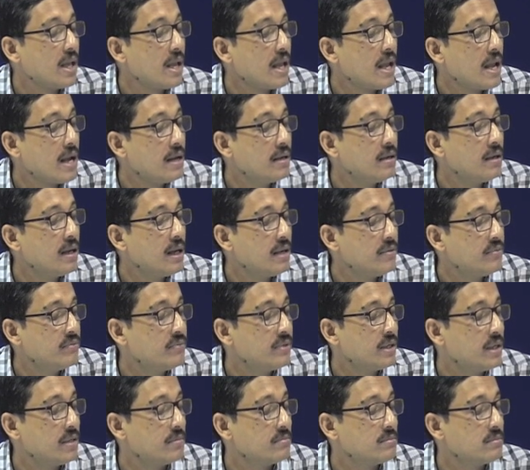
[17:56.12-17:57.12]
and
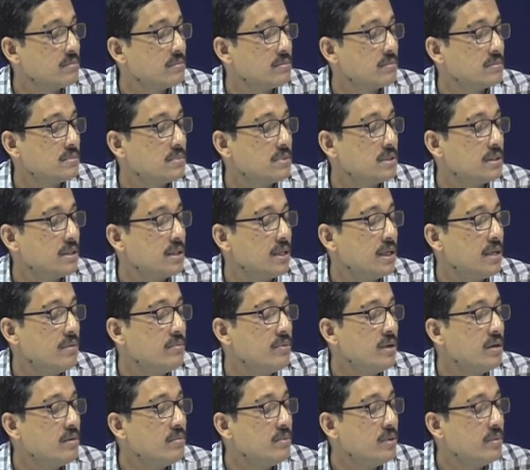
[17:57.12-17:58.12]
lifetime.
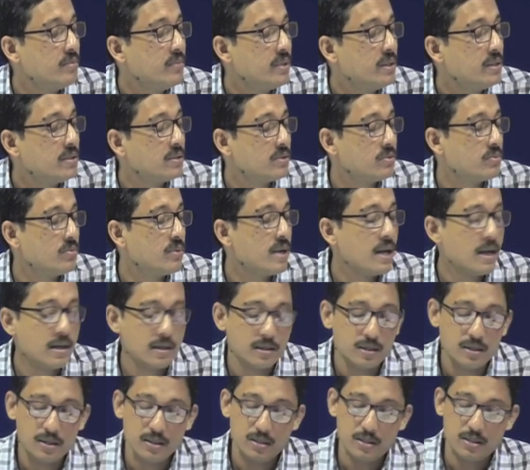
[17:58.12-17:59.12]
Environment means
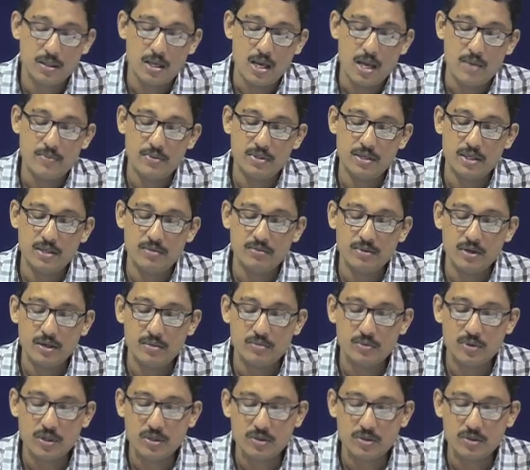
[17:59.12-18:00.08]
where, I mean, the environment, we are